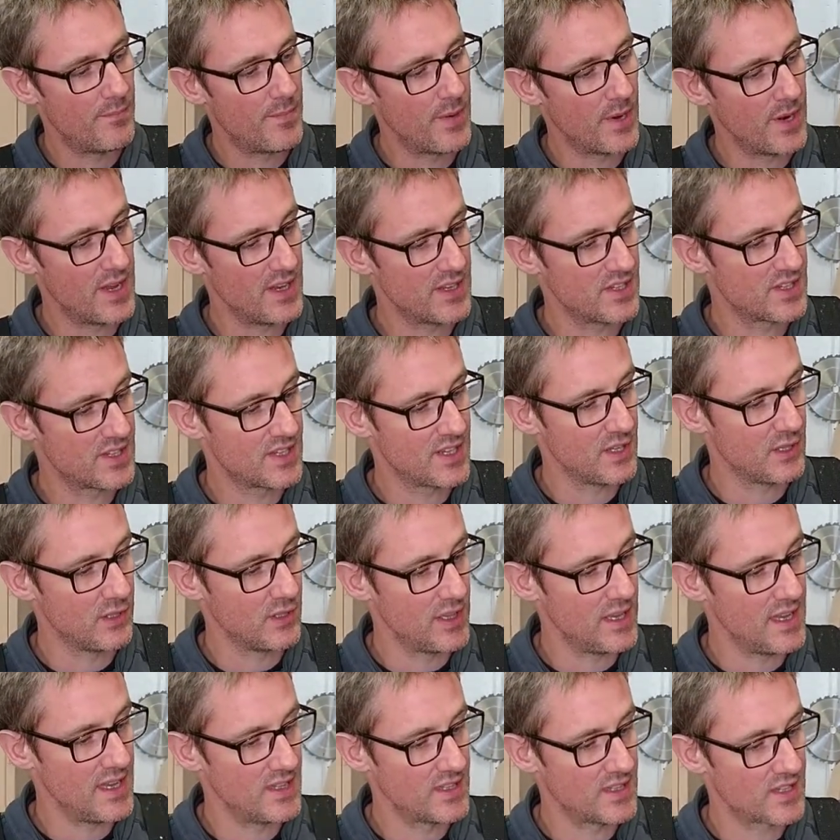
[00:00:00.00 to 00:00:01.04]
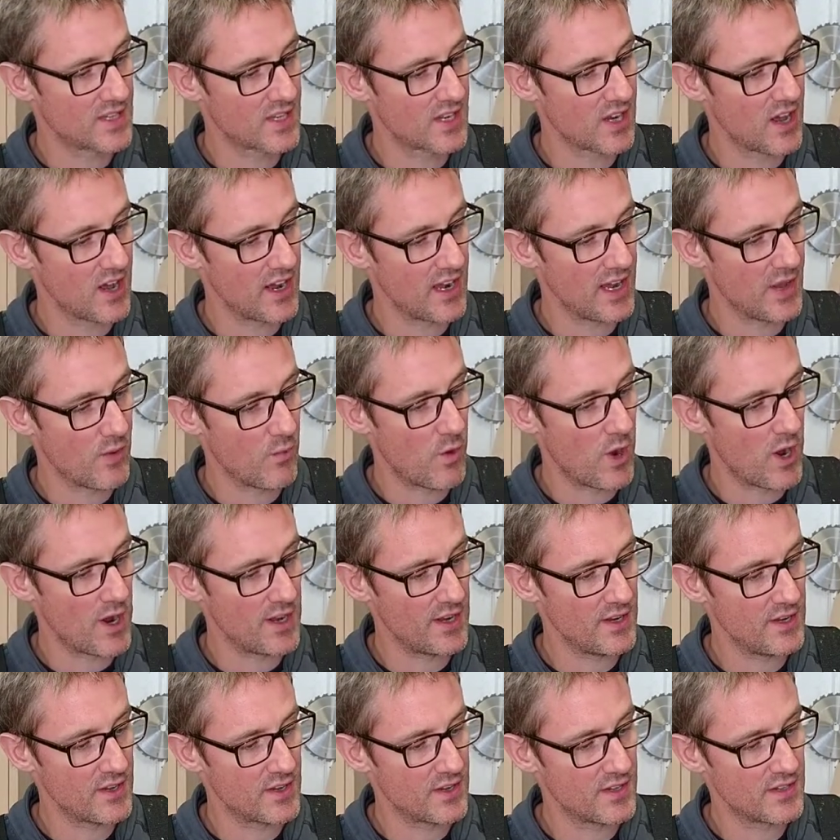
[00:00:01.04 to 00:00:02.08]
but it still is slightly
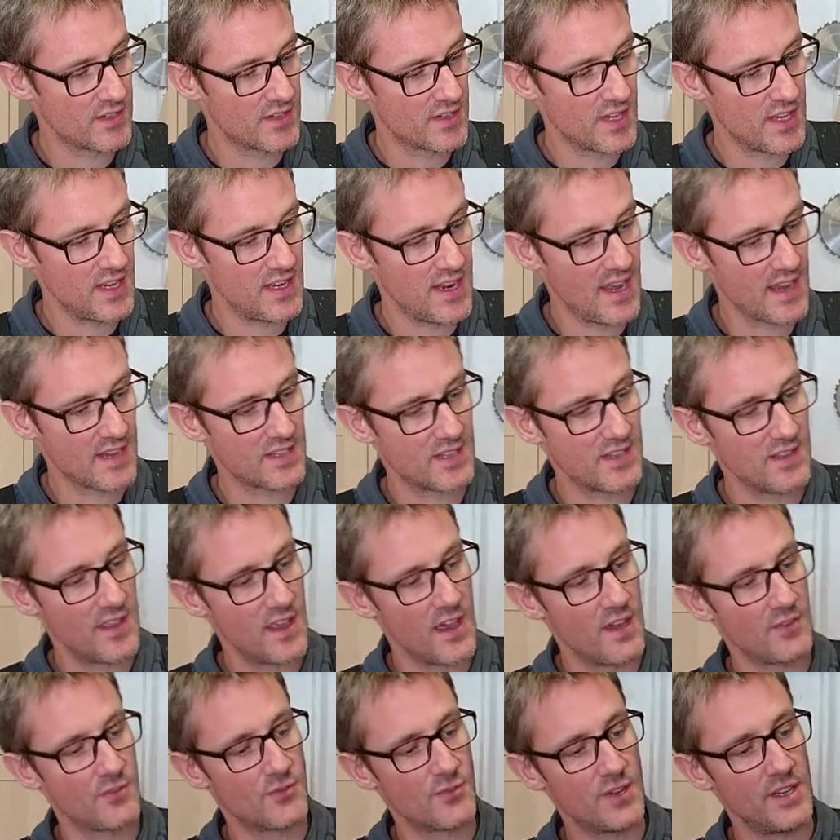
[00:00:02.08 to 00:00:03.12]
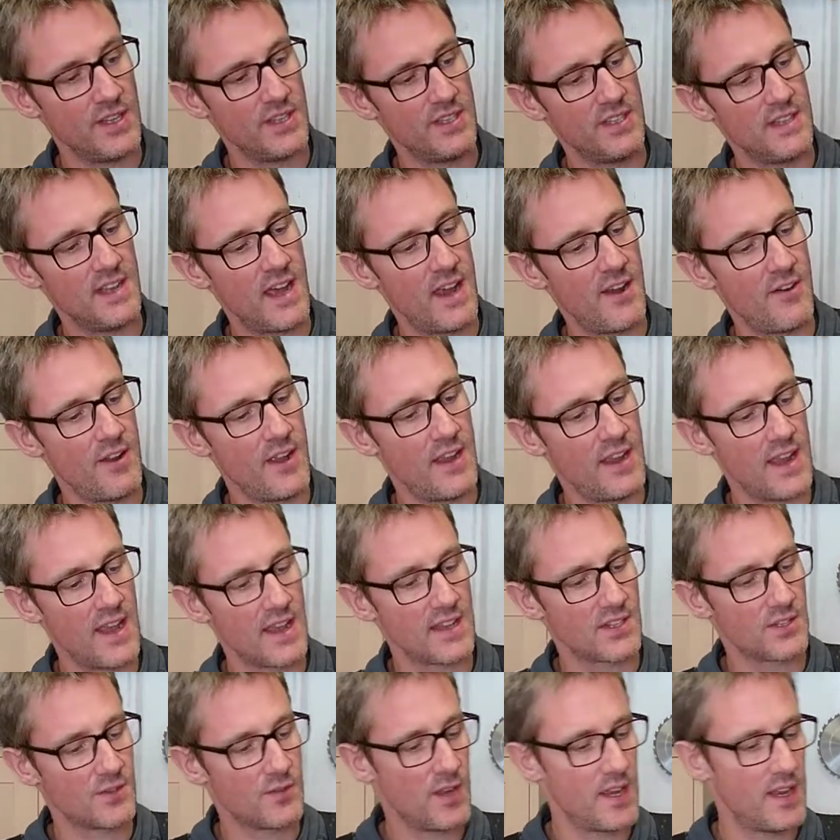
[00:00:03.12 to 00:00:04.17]
white. You can see next to the untreated area
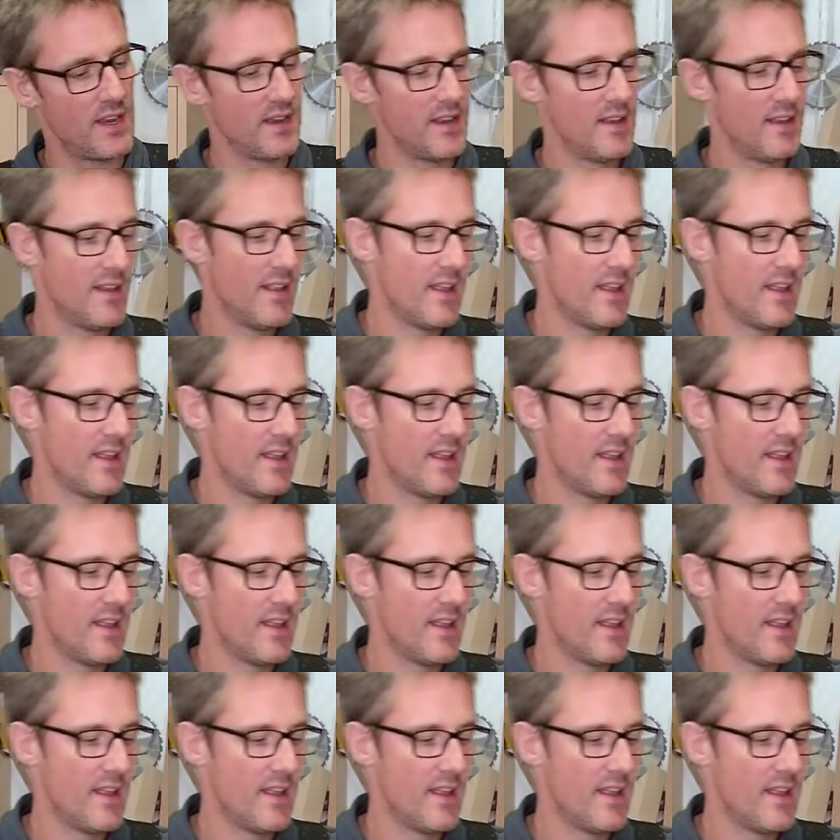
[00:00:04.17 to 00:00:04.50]
next to it.